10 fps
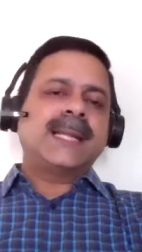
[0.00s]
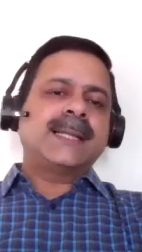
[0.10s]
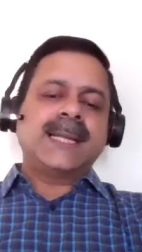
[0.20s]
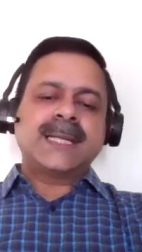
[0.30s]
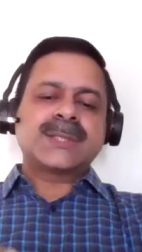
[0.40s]
and I
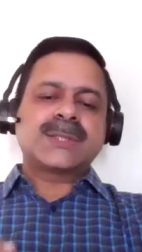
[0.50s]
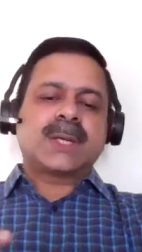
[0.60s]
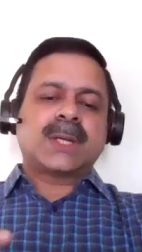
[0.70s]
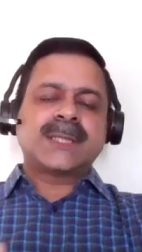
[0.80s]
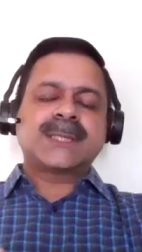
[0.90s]
think it is
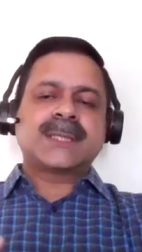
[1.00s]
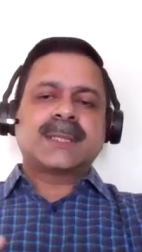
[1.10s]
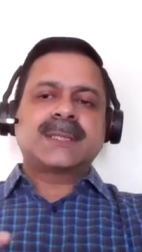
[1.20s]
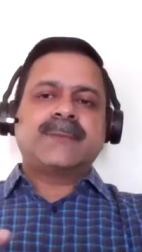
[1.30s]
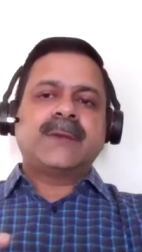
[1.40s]
not just
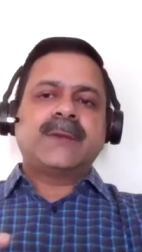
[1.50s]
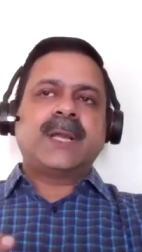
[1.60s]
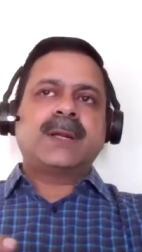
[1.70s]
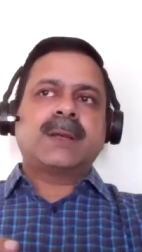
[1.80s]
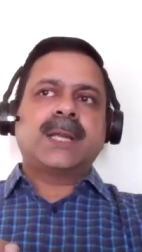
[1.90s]
so when we
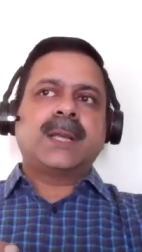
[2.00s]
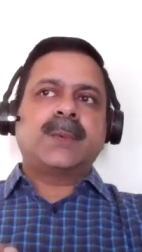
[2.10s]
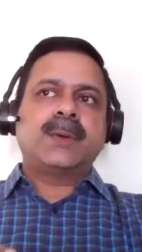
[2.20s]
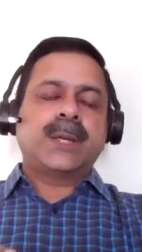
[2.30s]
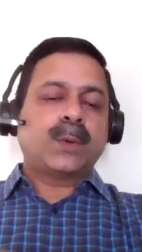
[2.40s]
are talking
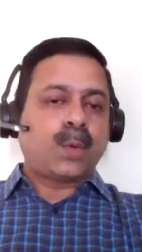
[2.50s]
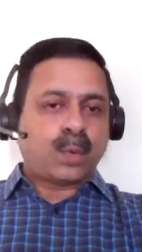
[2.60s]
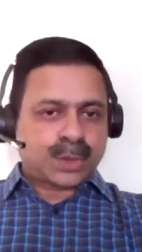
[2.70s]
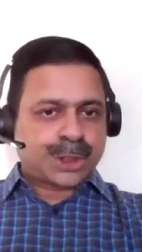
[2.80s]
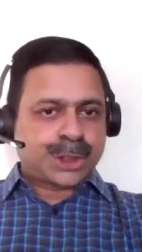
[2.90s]
about a
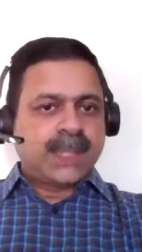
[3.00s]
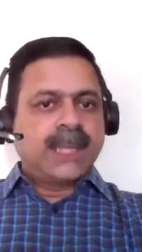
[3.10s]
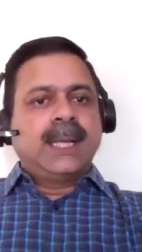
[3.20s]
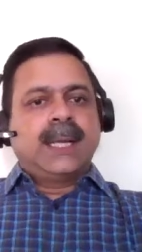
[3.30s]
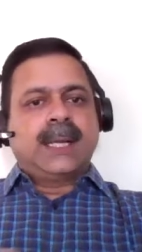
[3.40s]
coach
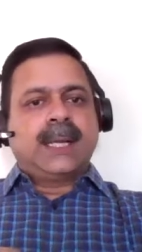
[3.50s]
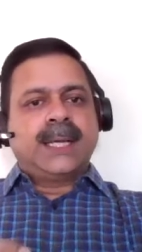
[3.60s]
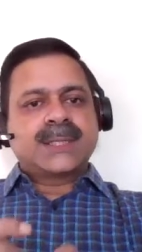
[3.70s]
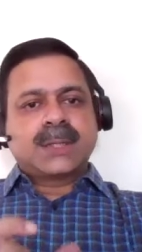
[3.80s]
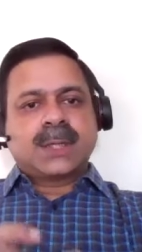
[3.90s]
uh,
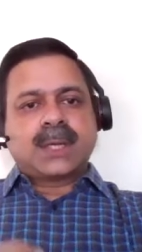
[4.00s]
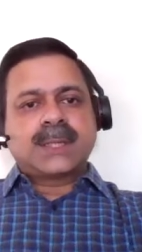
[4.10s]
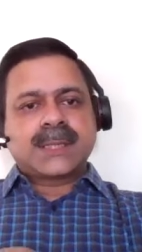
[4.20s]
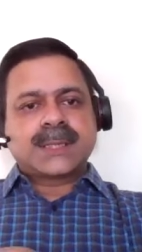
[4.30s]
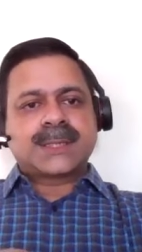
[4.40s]
it's
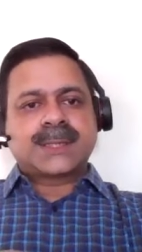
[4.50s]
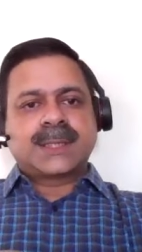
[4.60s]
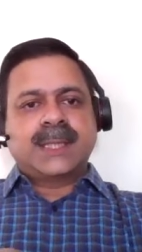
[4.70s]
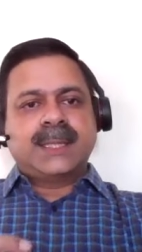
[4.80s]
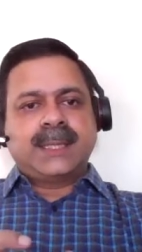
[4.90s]
not
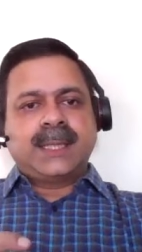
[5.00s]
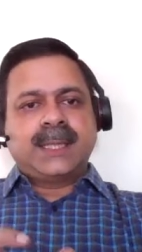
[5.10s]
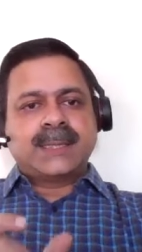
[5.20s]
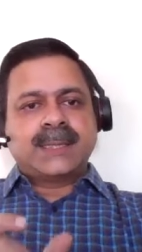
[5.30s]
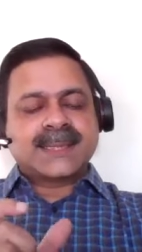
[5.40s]
just in
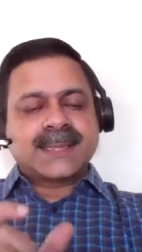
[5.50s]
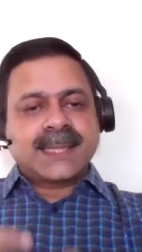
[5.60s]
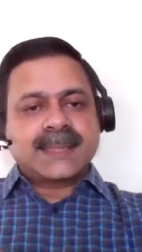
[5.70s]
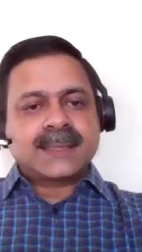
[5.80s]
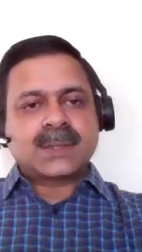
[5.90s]
the
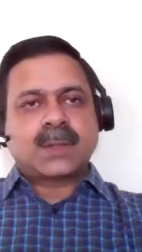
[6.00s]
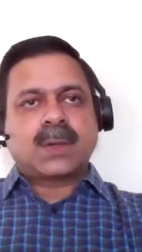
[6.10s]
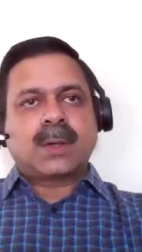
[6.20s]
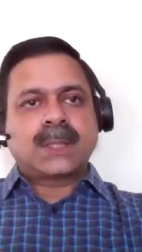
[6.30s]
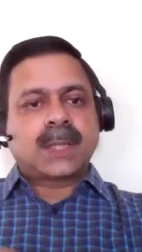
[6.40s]
sense
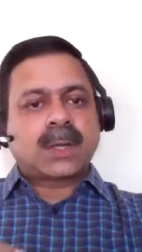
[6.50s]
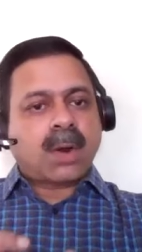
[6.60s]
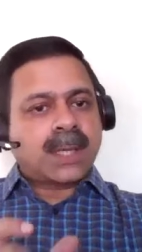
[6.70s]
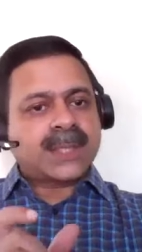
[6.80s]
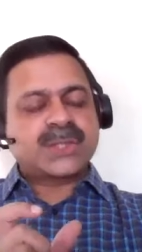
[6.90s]
or the
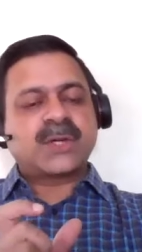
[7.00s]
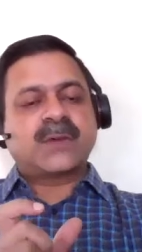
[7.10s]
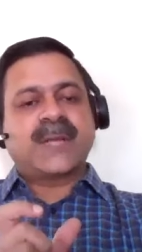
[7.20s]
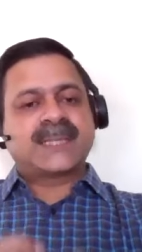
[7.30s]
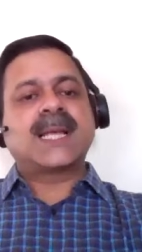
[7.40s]
context
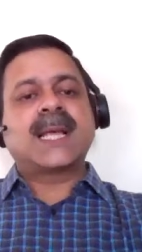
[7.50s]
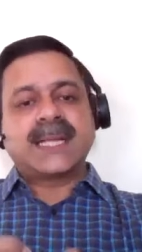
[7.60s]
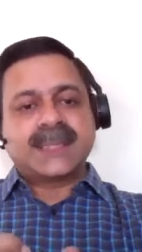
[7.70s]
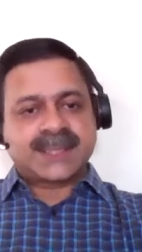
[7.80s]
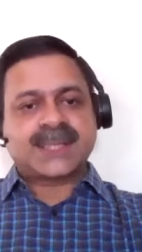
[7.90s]
of
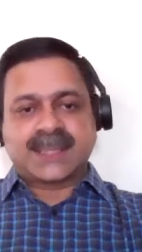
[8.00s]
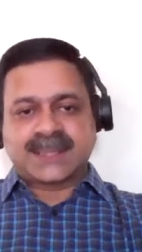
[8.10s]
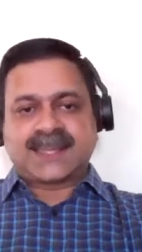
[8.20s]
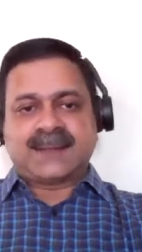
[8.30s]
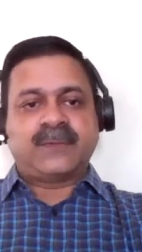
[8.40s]
SRE just
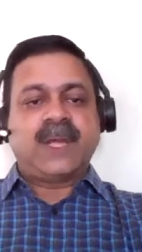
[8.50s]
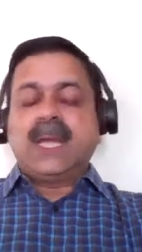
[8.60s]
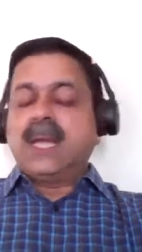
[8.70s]
itself.